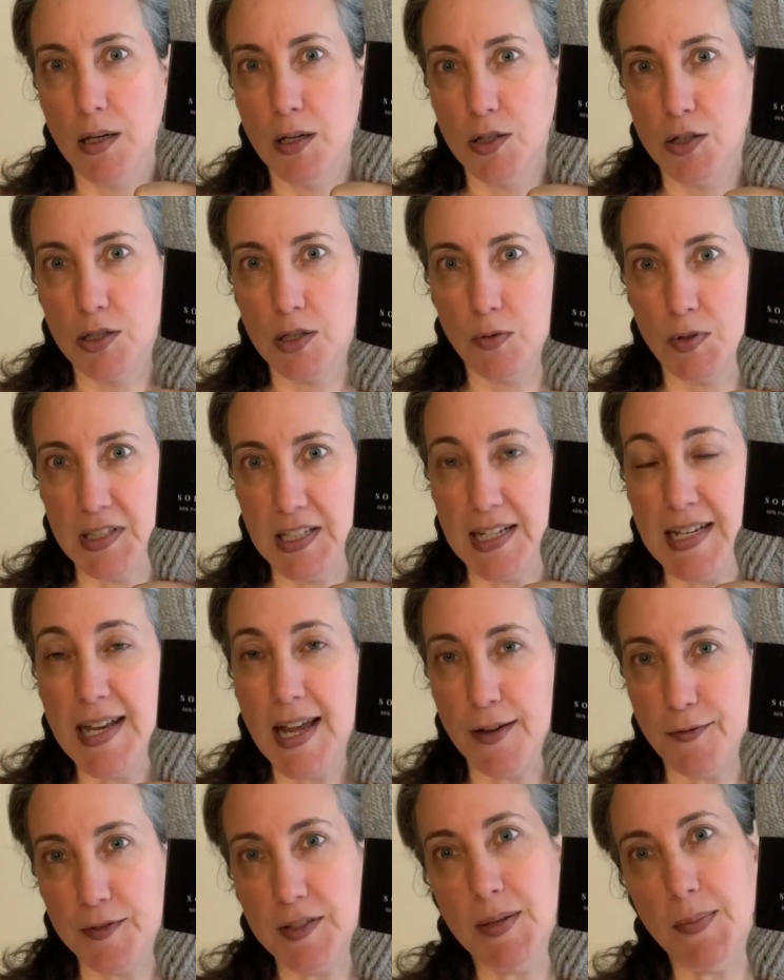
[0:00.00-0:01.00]
So it's
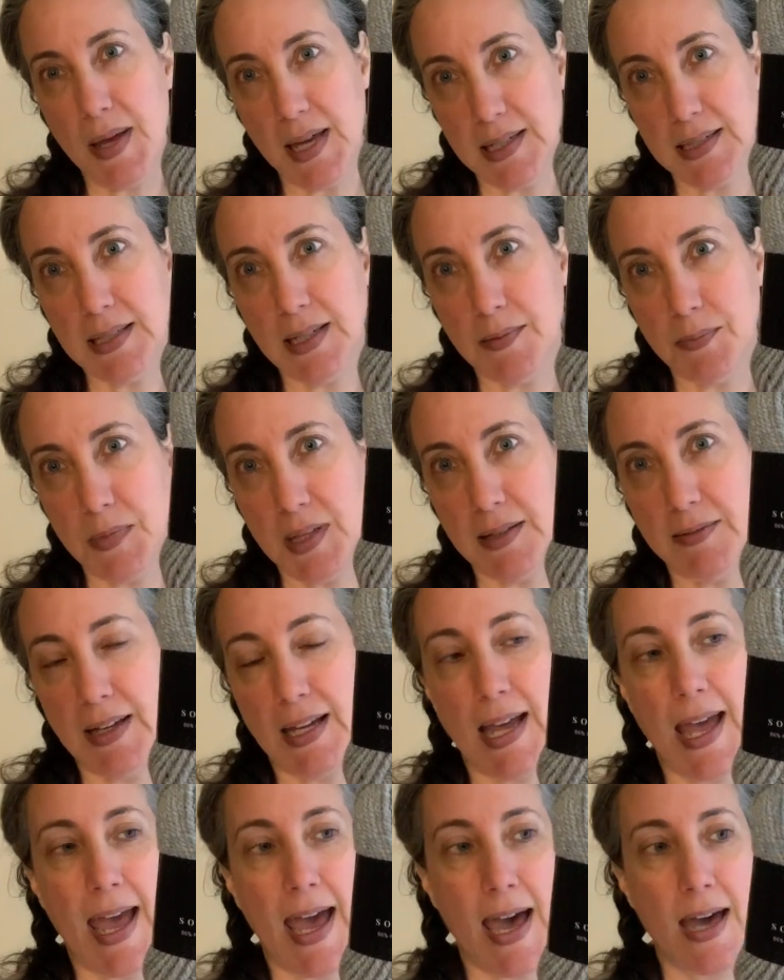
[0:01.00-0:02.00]
enough to make something, like
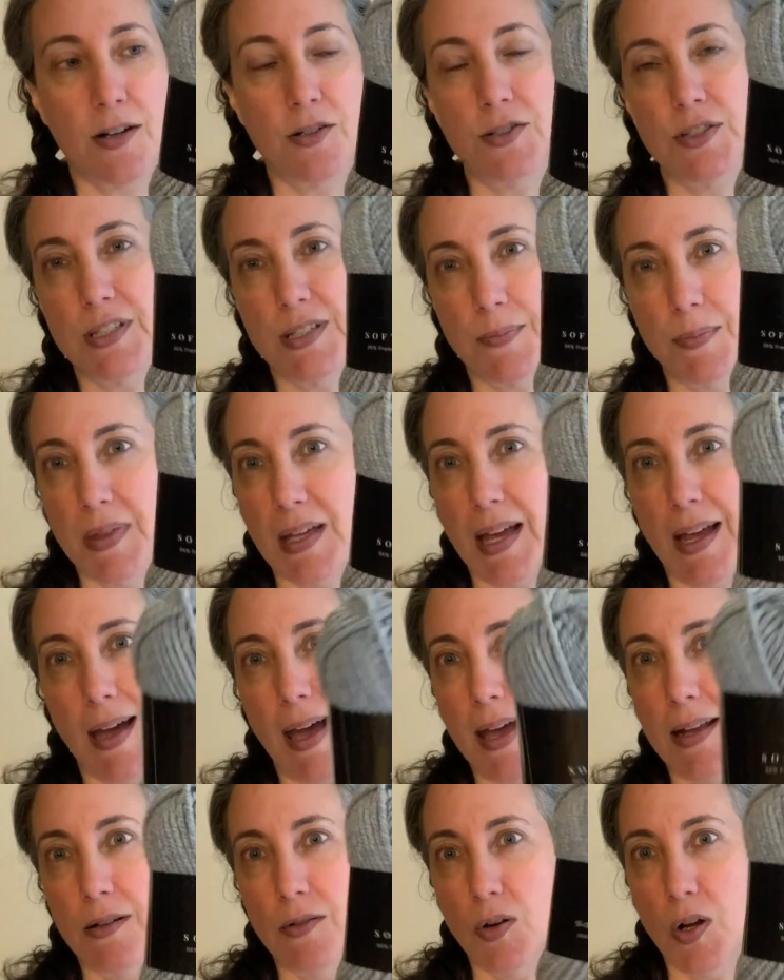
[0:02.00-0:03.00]
a hat or something,
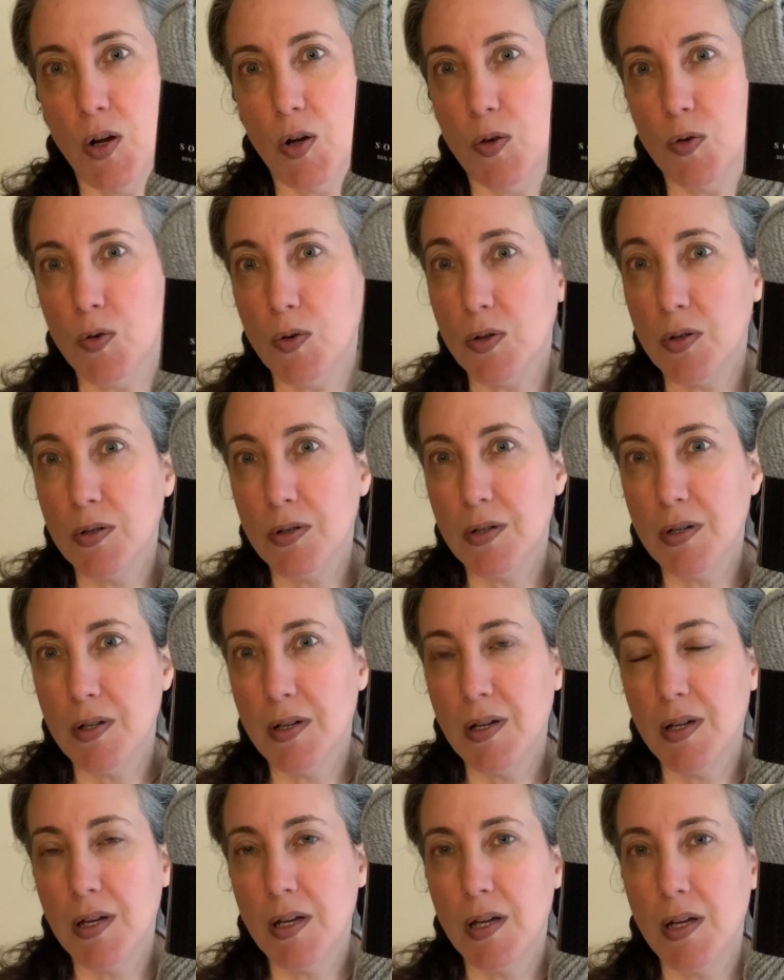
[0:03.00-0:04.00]
I don't know.
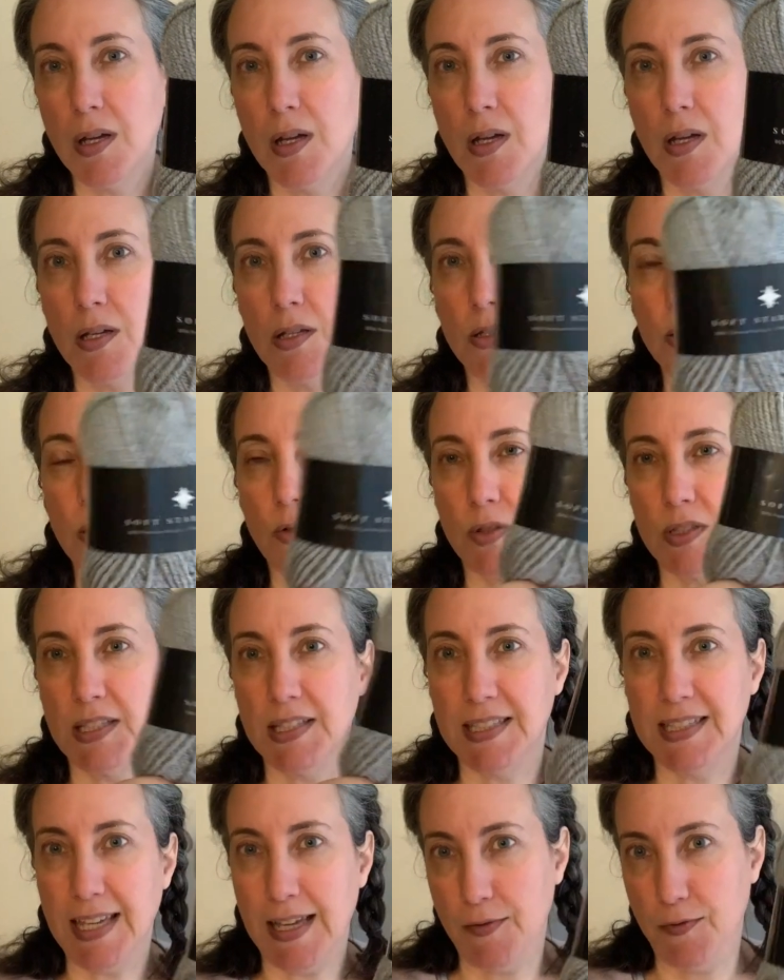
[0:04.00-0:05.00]
So it's a
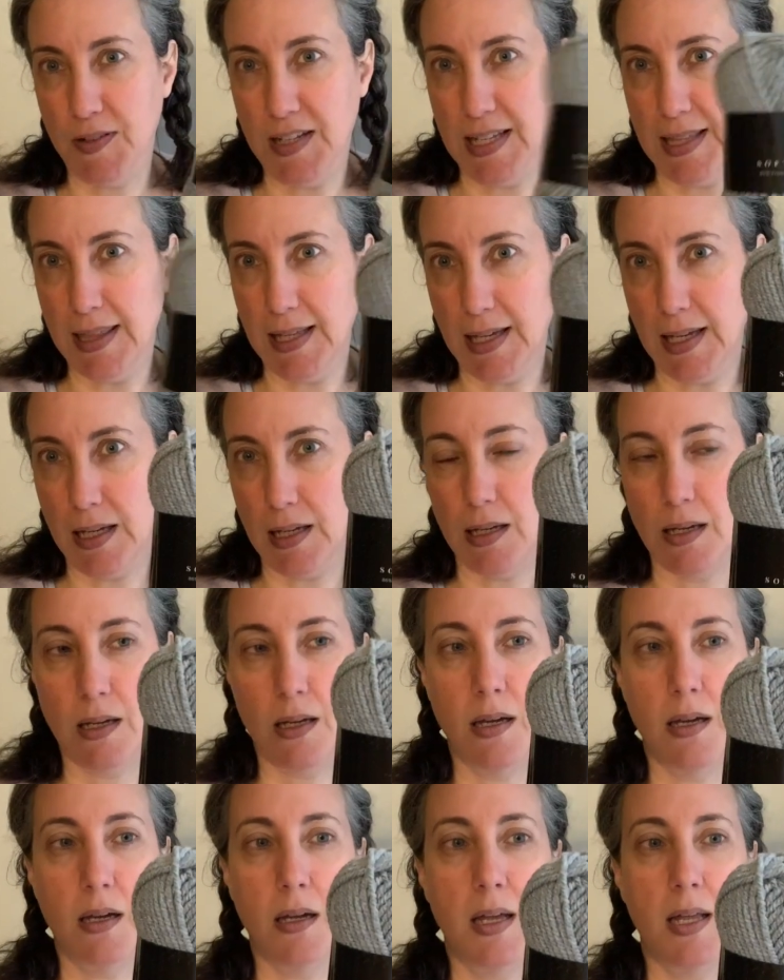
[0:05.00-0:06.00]
safety thing,
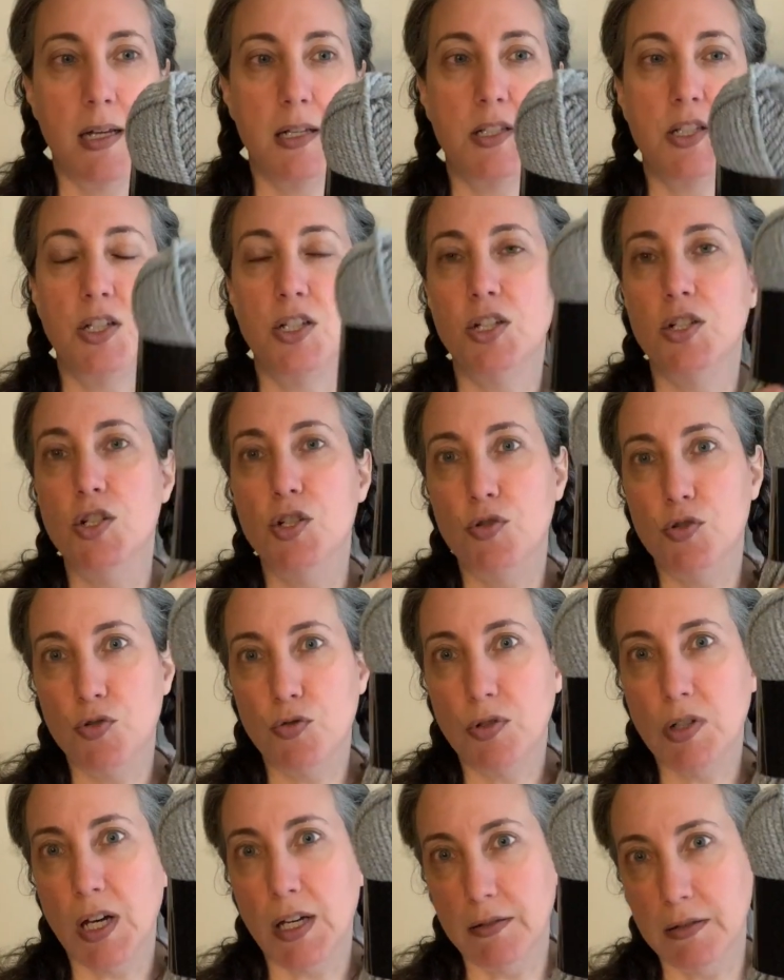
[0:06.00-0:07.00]
and it's a good neutral
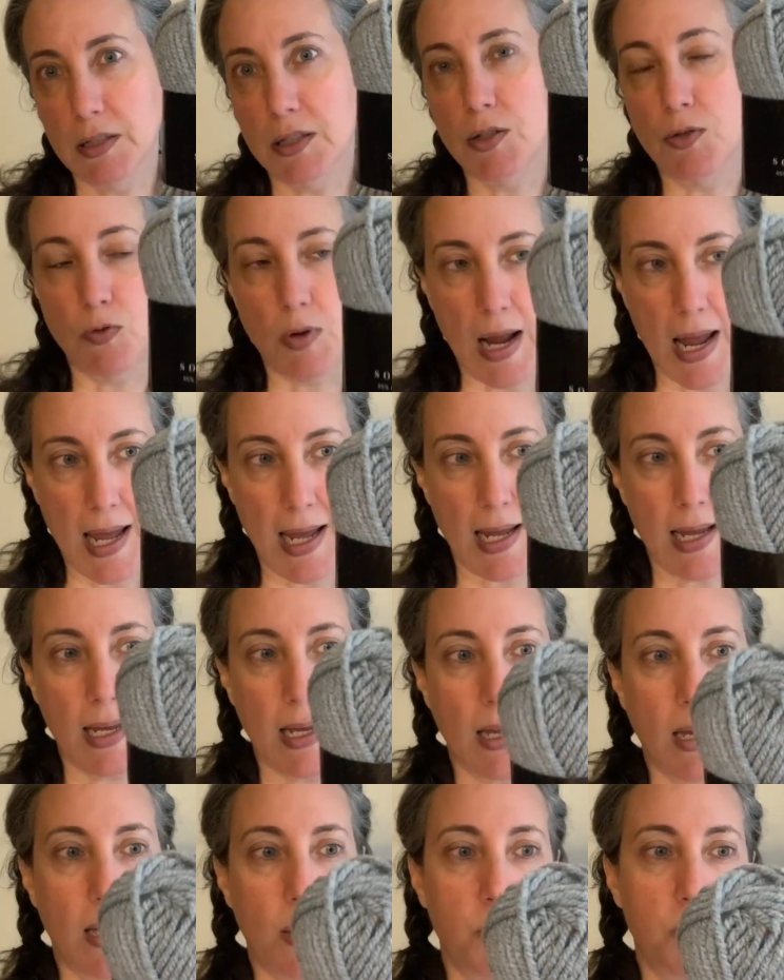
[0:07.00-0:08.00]
color, gray.
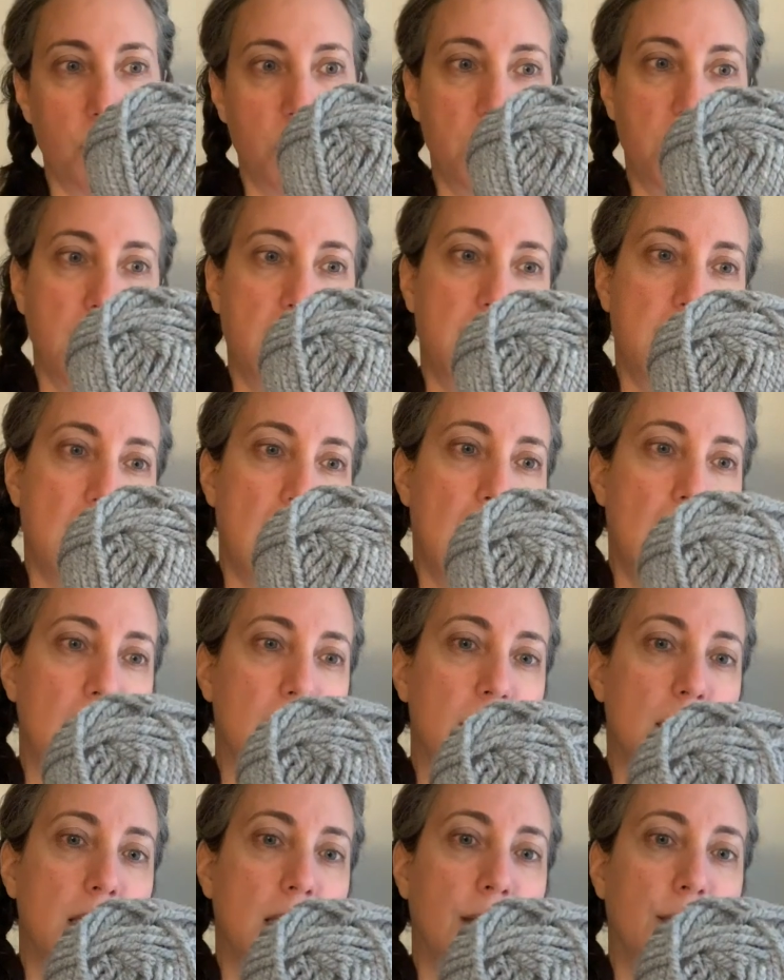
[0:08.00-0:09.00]
I appreciate that.
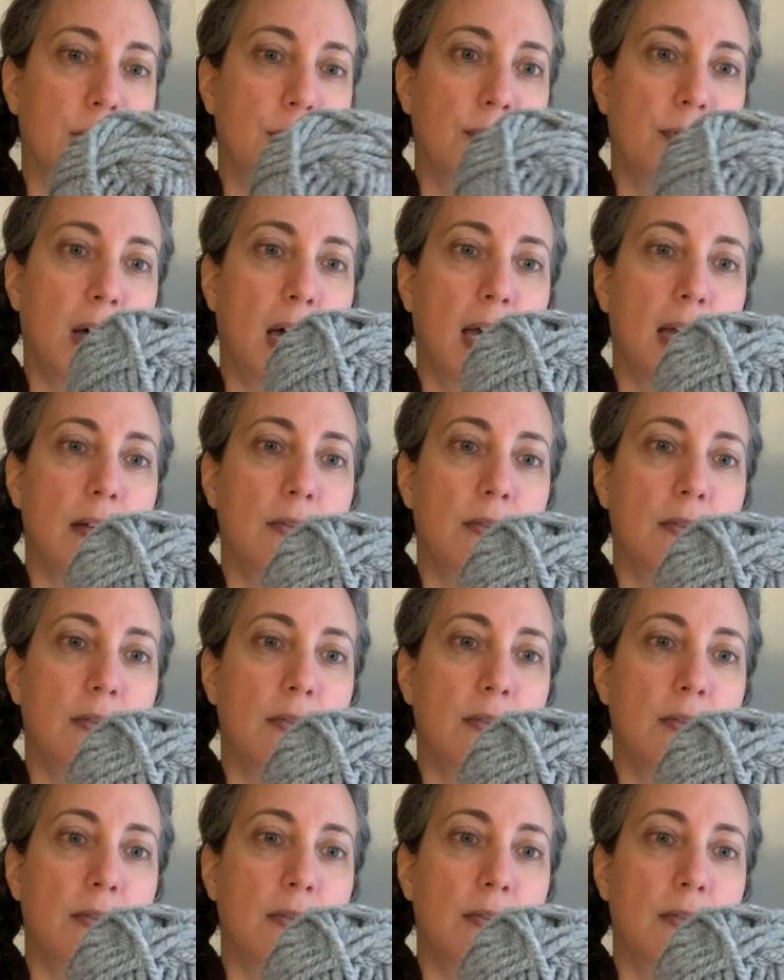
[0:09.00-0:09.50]
It's color 5.